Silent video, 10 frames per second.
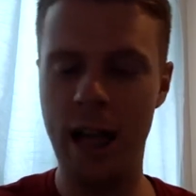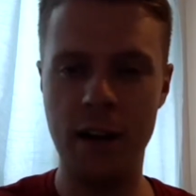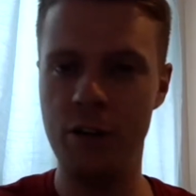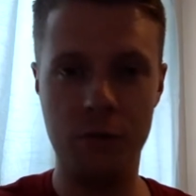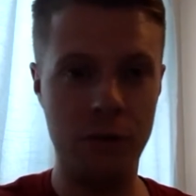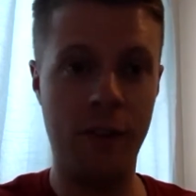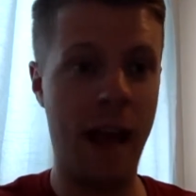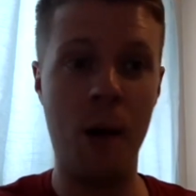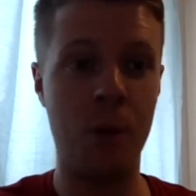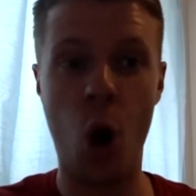and they
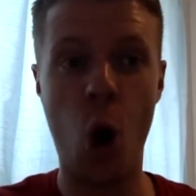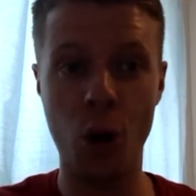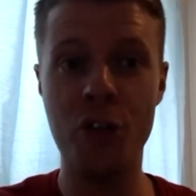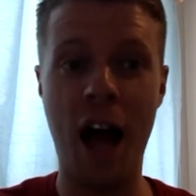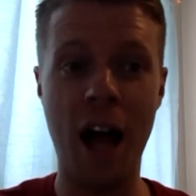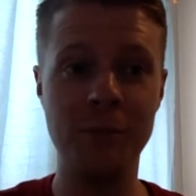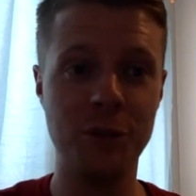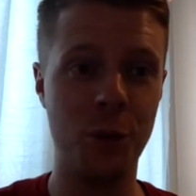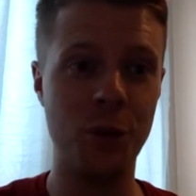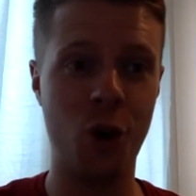happen all the time.
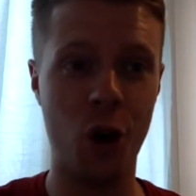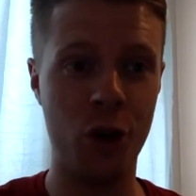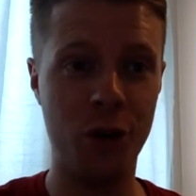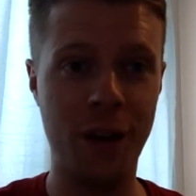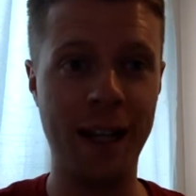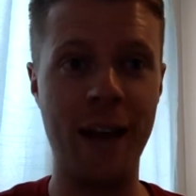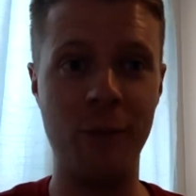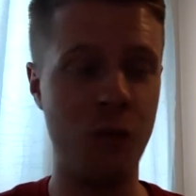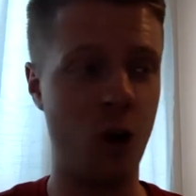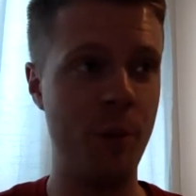So we've got
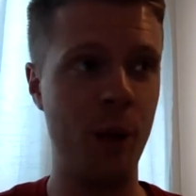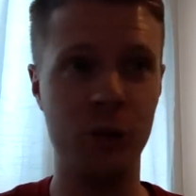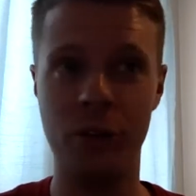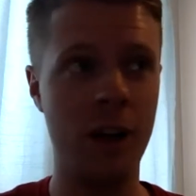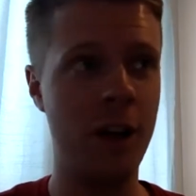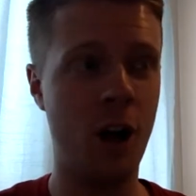to build